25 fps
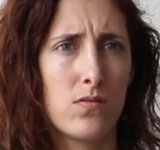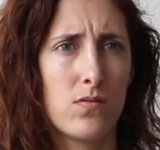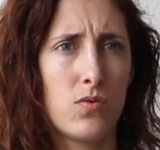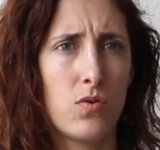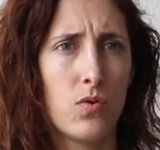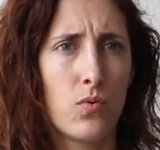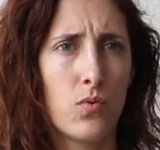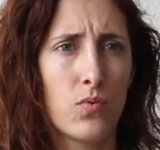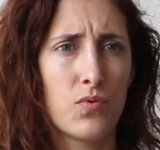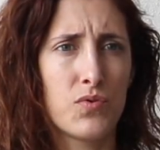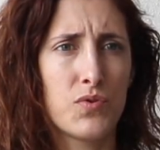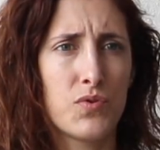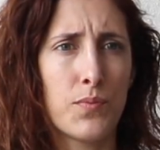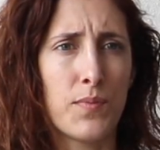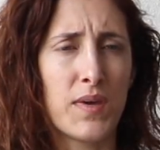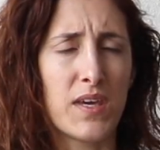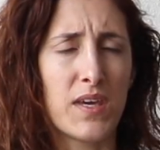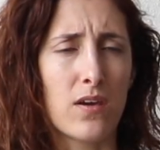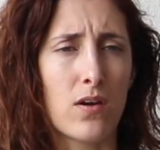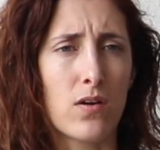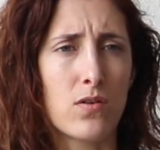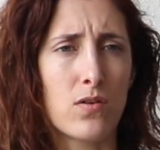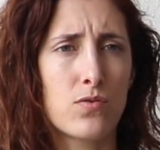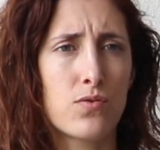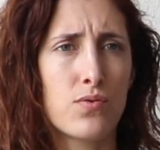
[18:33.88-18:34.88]
You want to
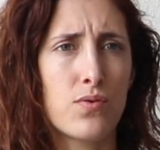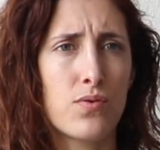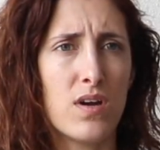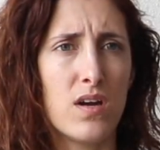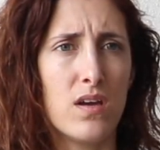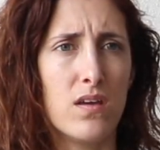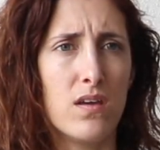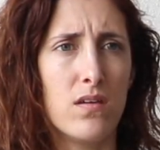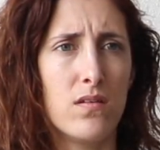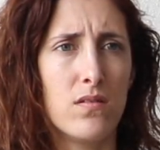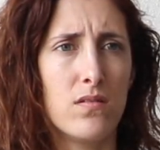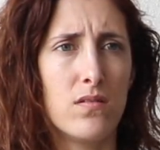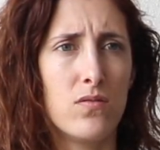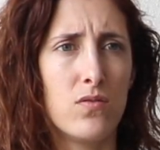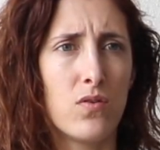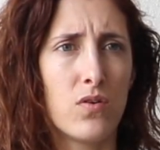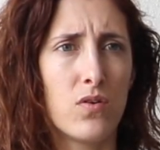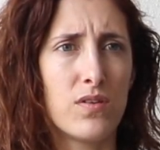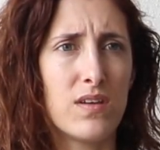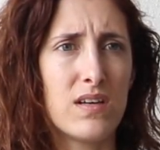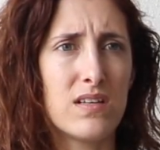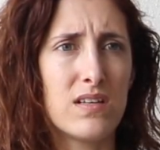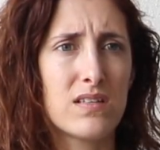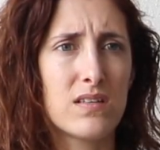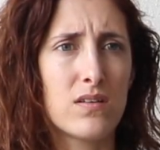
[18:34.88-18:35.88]
make her cry,
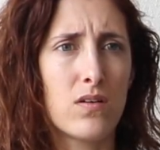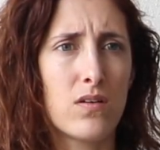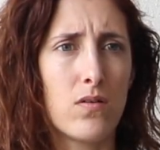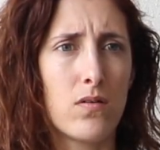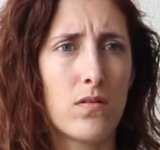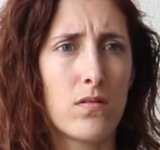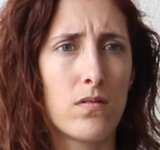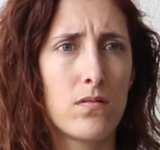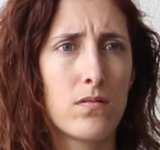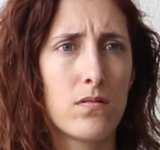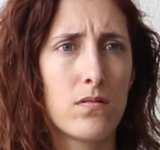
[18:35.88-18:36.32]
you're an asshole.